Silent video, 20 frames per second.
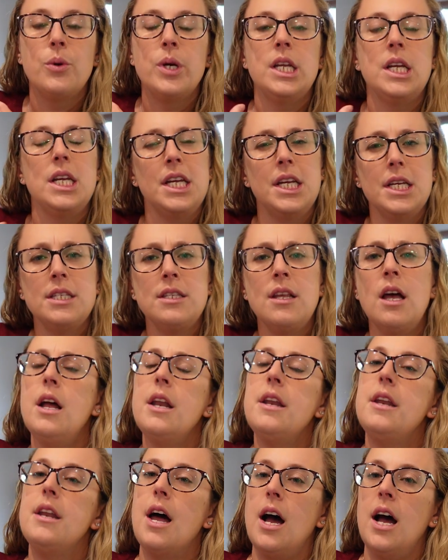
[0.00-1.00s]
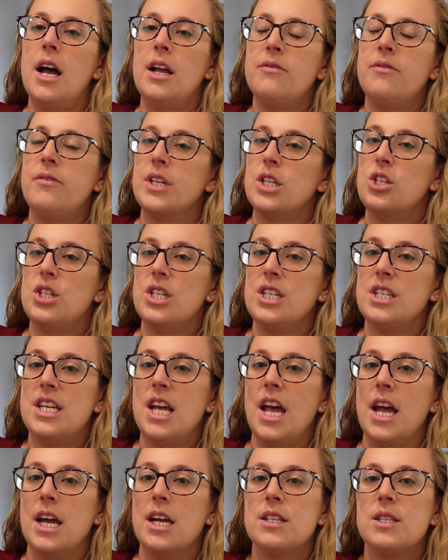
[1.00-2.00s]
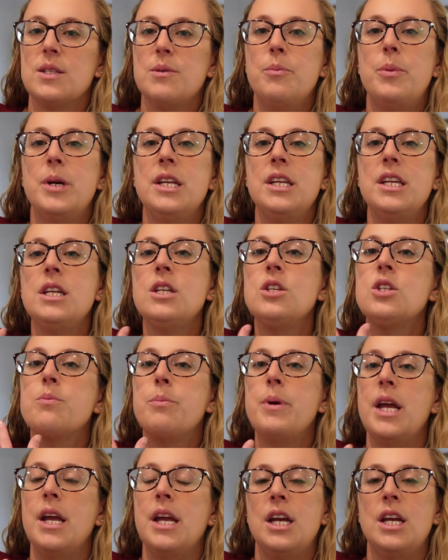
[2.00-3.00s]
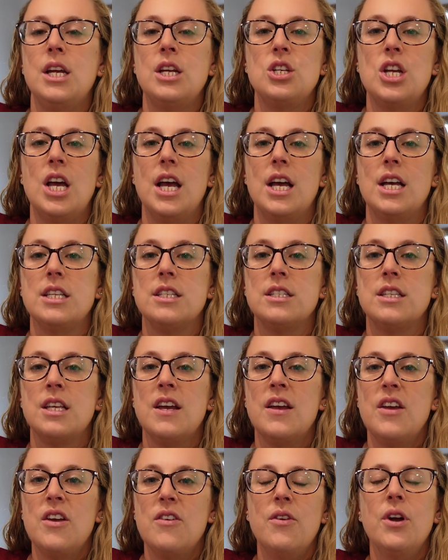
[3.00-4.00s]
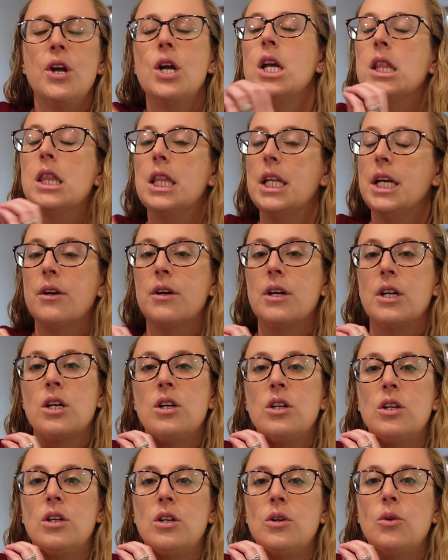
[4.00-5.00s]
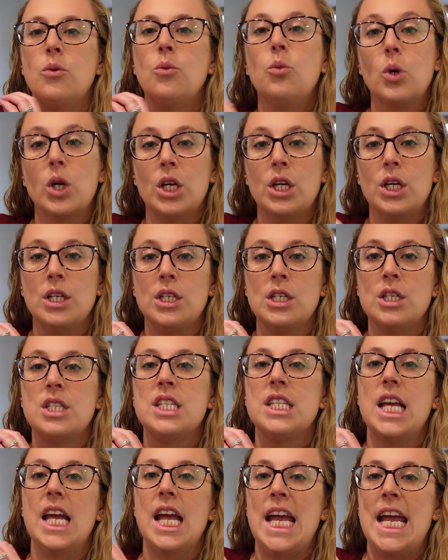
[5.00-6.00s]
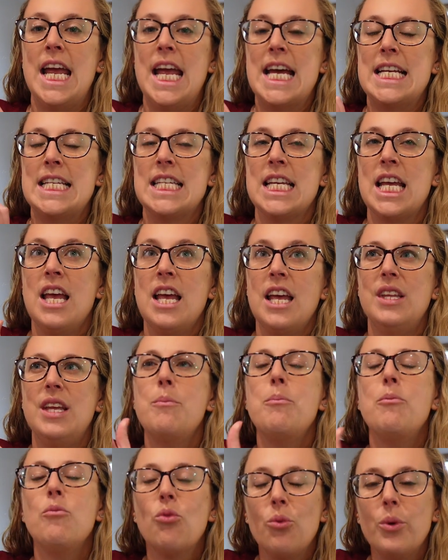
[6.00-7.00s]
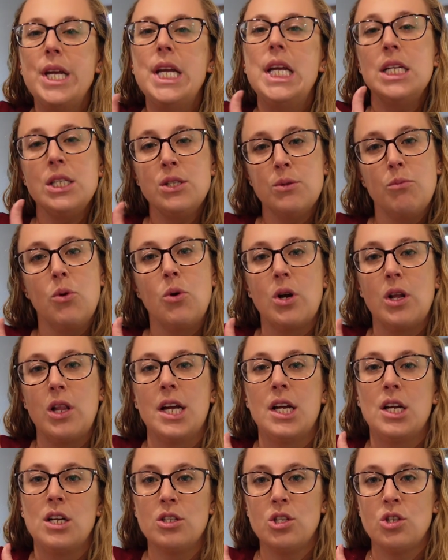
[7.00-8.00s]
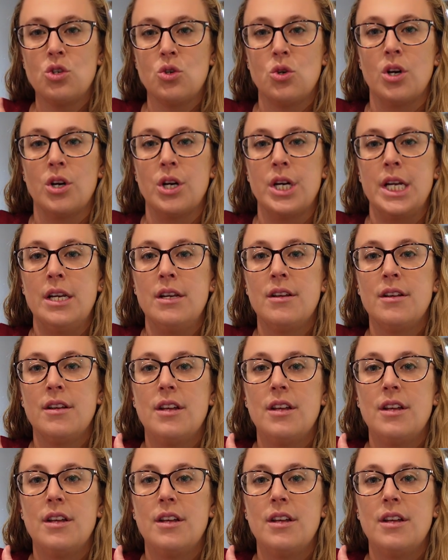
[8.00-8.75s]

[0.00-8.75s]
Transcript: it is a nonfiction text, but each page has very lyrical words and it reads more like a story.